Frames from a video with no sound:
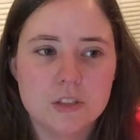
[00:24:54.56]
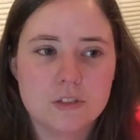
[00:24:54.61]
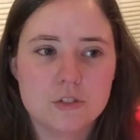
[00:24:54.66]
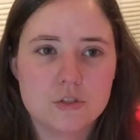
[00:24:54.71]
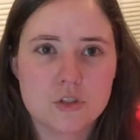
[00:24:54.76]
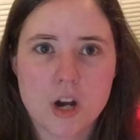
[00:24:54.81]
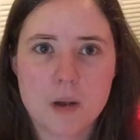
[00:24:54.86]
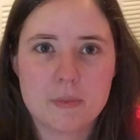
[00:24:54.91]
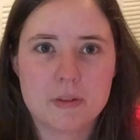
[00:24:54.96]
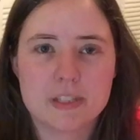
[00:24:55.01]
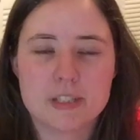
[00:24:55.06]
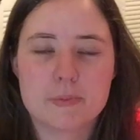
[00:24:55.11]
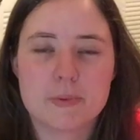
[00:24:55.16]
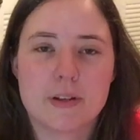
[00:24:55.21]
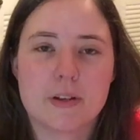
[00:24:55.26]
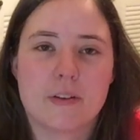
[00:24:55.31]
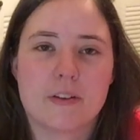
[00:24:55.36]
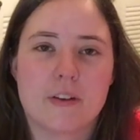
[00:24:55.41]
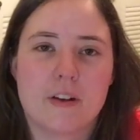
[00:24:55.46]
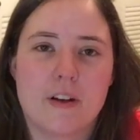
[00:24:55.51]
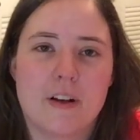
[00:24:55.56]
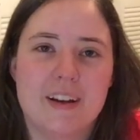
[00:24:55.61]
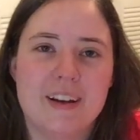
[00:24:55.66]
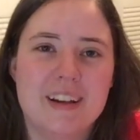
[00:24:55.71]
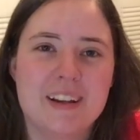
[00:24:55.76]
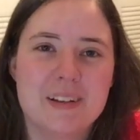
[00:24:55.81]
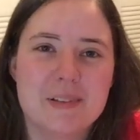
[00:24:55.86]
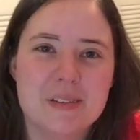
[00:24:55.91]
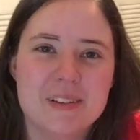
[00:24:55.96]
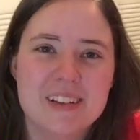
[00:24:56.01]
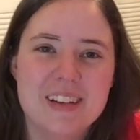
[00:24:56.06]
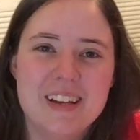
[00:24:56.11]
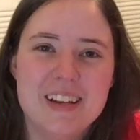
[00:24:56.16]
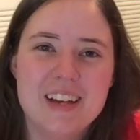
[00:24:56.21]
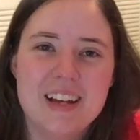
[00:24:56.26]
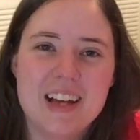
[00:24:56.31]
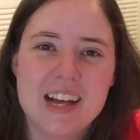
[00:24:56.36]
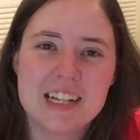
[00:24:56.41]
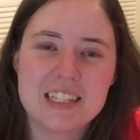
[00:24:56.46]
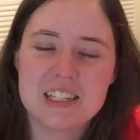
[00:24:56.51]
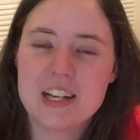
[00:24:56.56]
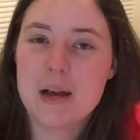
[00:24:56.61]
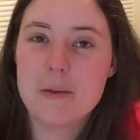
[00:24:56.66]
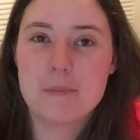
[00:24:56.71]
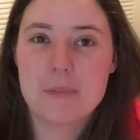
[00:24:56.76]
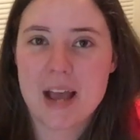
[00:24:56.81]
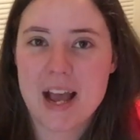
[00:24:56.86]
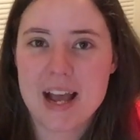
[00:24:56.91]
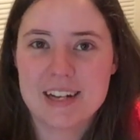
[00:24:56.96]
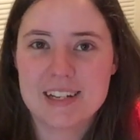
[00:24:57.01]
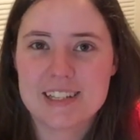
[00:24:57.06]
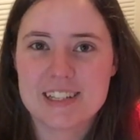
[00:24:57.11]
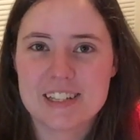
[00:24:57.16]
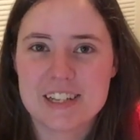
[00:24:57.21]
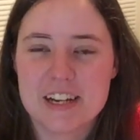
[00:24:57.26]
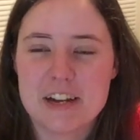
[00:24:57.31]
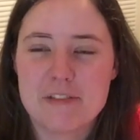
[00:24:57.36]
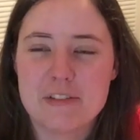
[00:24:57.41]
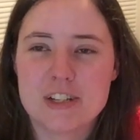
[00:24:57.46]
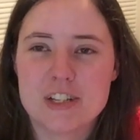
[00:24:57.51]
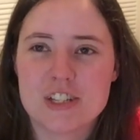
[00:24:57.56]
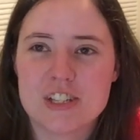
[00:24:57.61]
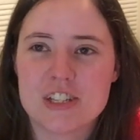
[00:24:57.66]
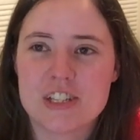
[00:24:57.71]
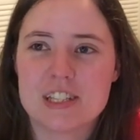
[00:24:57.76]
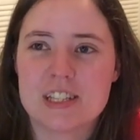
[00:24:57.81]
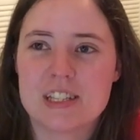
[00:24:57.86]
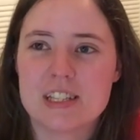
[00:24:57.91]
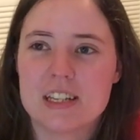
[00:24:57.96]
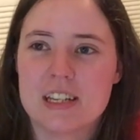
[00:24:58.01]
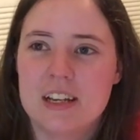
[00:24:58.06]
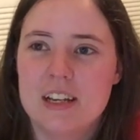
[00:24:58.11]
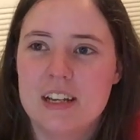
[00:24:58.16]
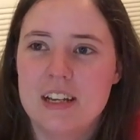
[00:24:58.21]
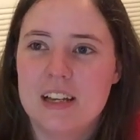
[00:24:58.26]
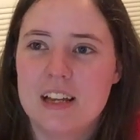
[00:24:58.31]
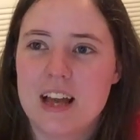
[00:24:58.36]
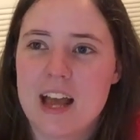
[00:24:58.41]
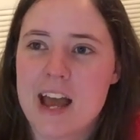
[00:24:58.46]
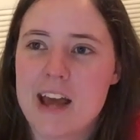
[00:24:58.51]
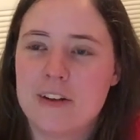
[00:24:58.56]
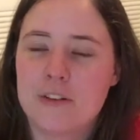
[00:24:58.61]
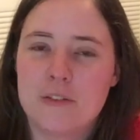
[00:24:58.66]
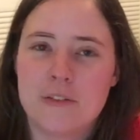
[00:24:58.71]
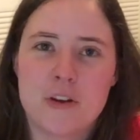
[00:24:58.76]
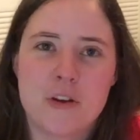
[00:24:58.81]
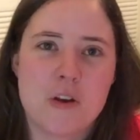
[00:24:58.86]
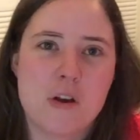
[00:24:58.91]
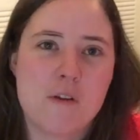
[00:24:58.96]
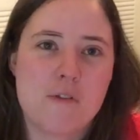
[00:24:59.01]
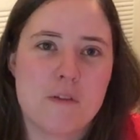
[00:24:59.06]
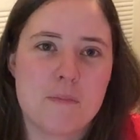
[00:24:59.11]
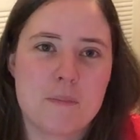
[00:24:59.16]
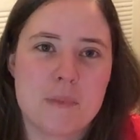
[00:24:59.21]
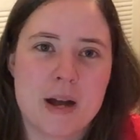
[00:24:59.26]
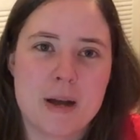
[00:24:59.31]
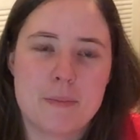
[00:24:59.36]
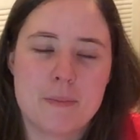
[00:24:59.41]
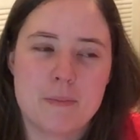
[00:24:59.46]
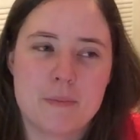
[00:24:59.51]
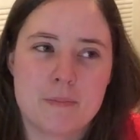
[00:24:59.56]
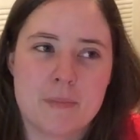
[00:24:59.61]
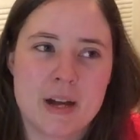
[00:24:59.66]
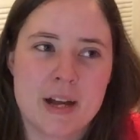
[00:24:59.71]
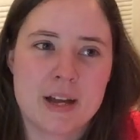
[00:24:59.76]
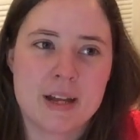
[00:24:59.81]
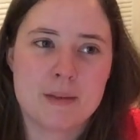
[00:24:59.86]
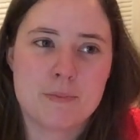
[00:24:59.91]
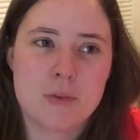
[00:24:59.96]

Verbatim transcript: drama that's been going on. It's not bad stuff. It's just I don't know if my